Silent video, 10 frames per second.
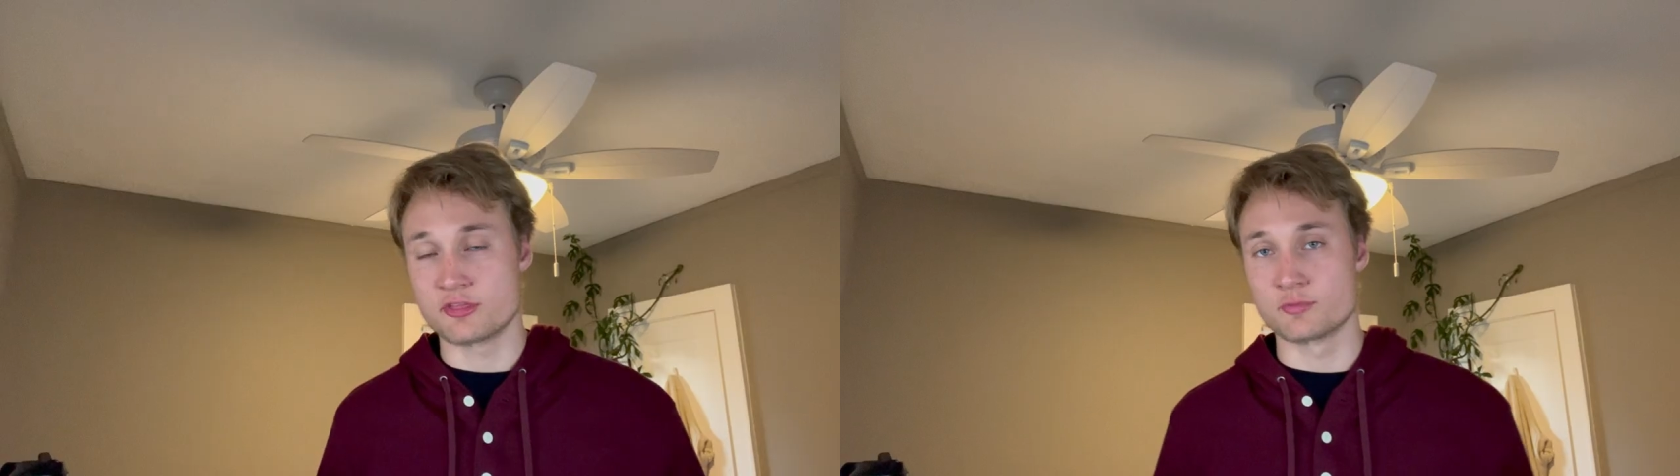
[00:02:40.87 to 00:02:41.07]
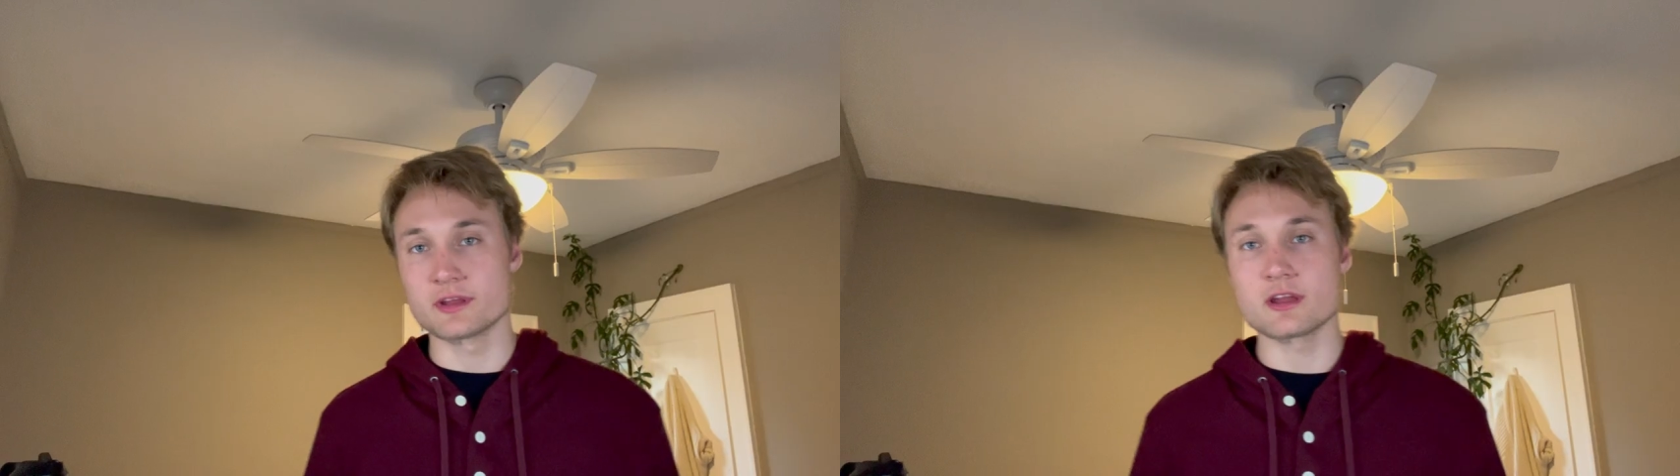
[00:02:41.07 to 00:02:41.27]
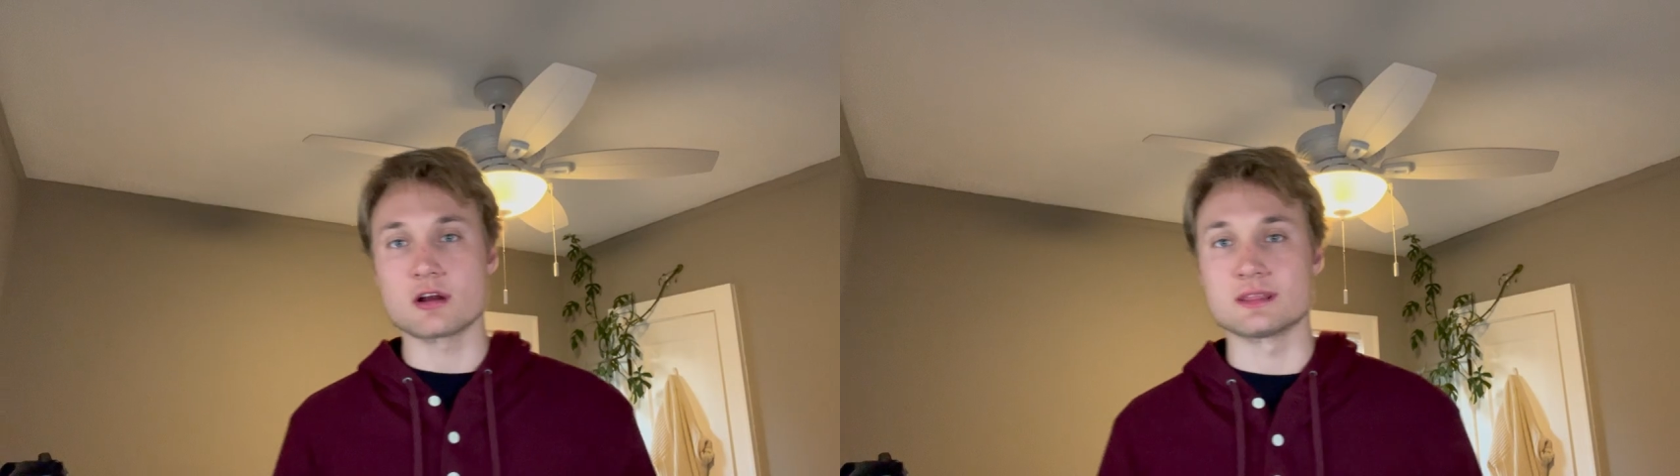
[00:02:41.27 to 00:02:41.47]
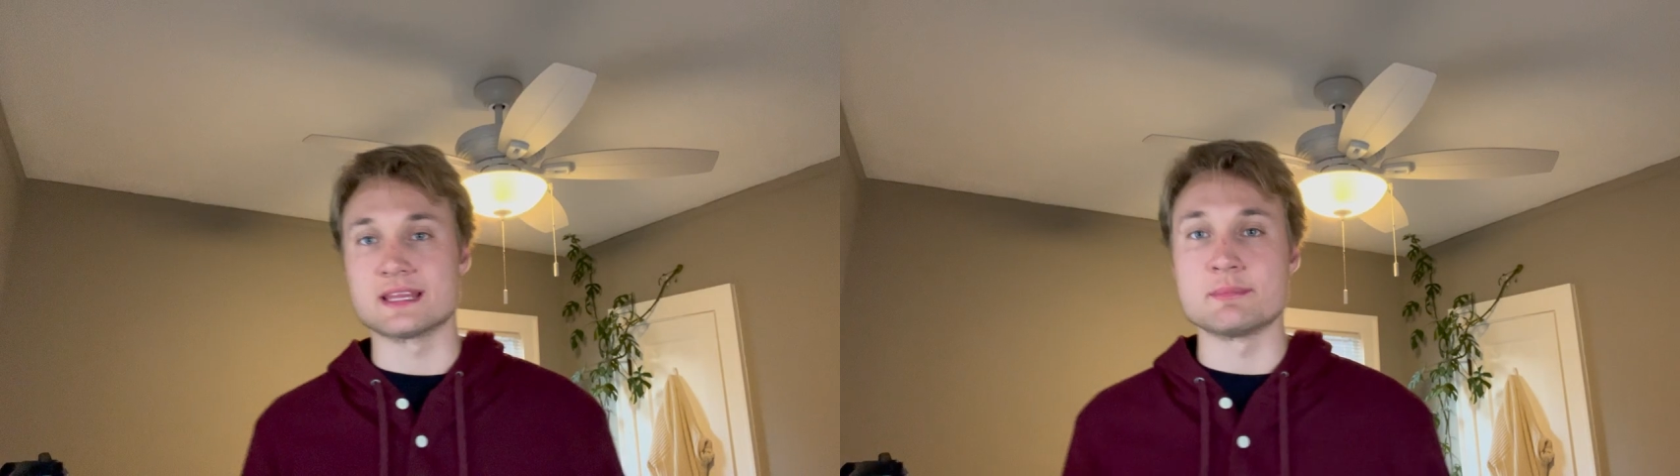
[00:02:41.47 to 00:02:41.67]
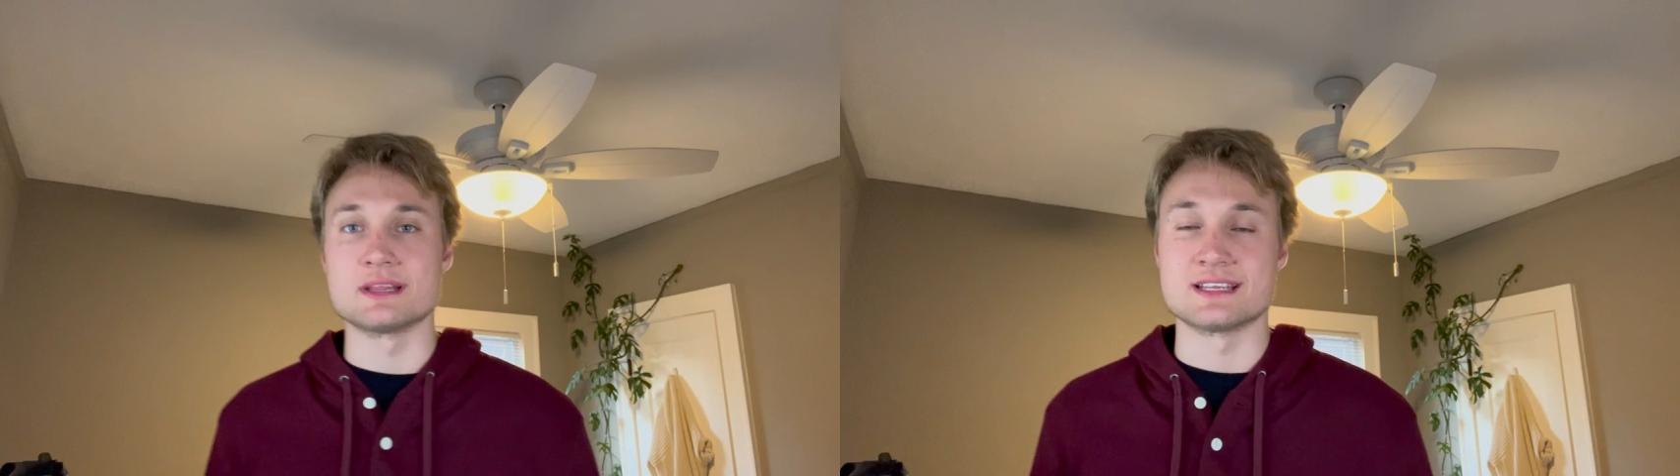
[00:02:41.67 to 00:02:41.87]
There really are
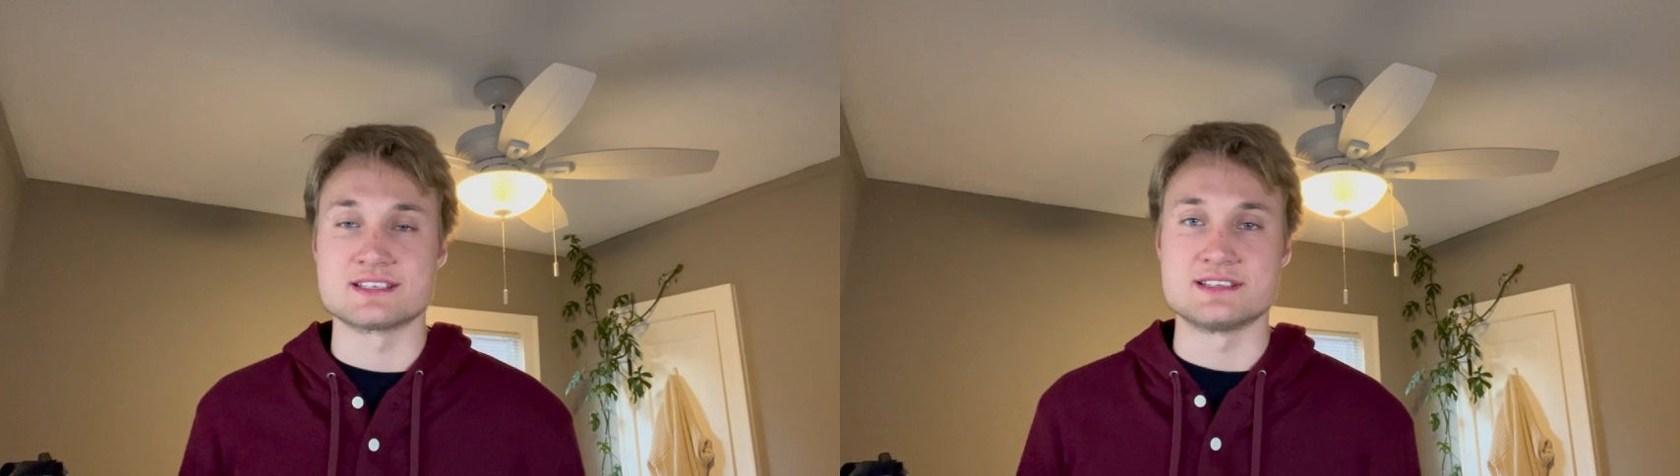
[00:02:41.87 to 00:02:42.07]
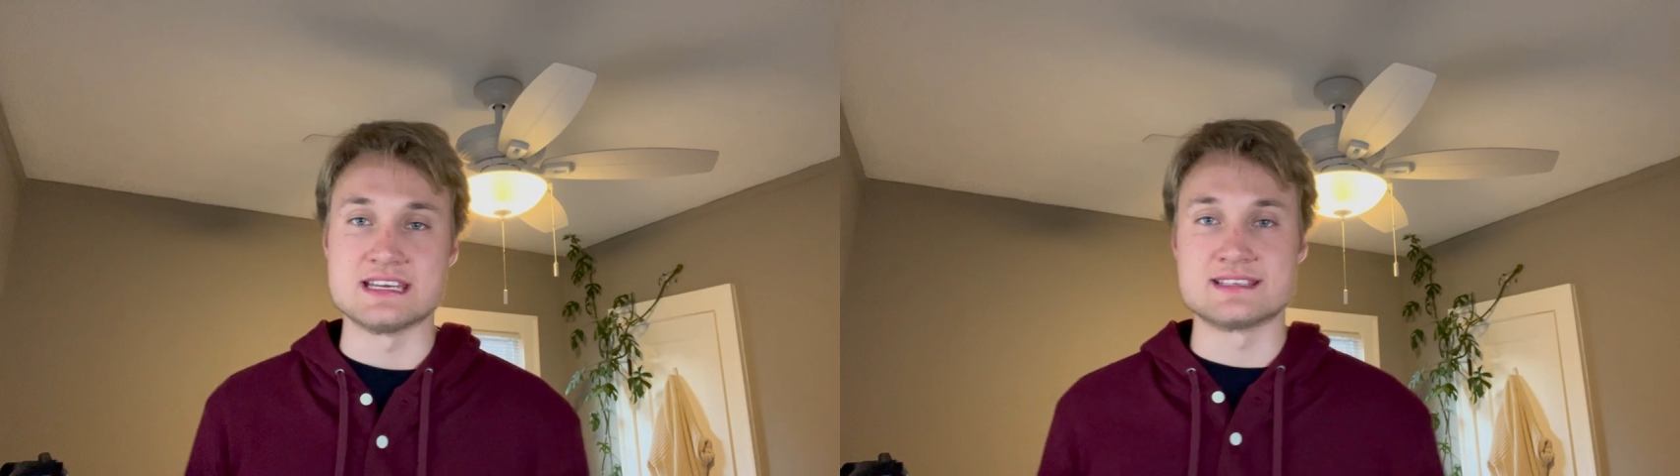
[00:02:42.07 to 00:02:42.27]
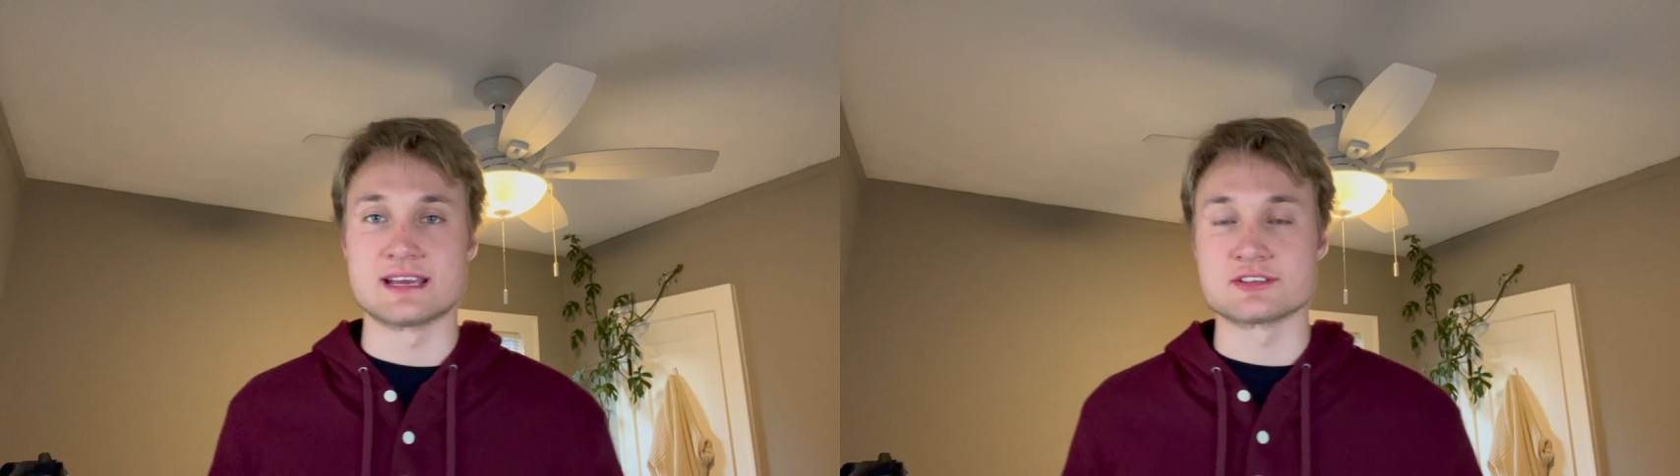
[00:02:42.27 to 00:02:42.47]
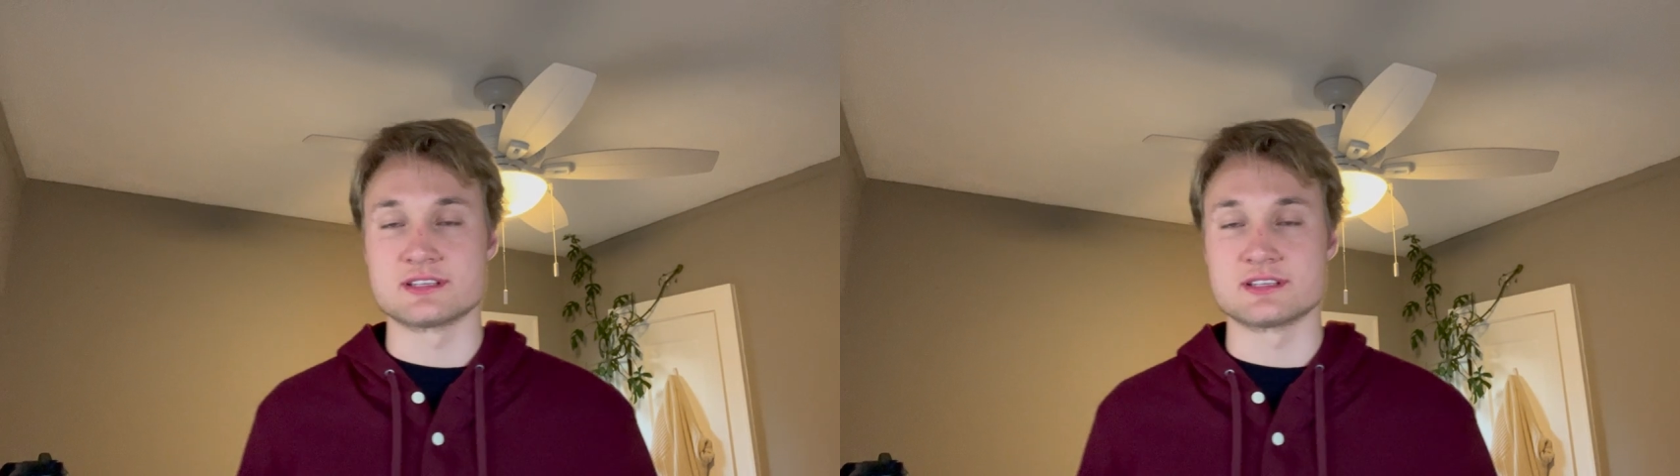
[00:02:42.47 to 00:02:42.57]
limitless details